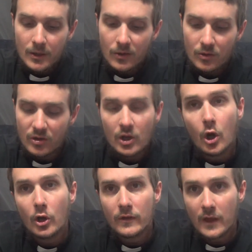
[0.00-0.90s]
who's the
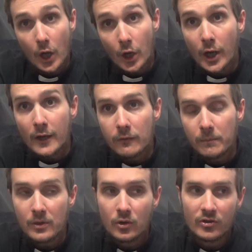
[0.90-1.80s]
god of the earth,
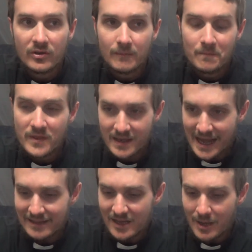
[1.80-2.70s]
because the
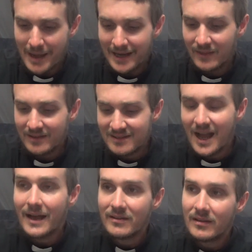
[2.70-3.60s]
gnats come out of the
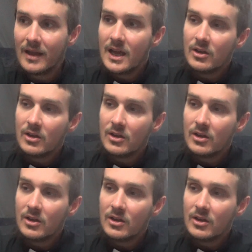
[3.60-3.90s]
dust.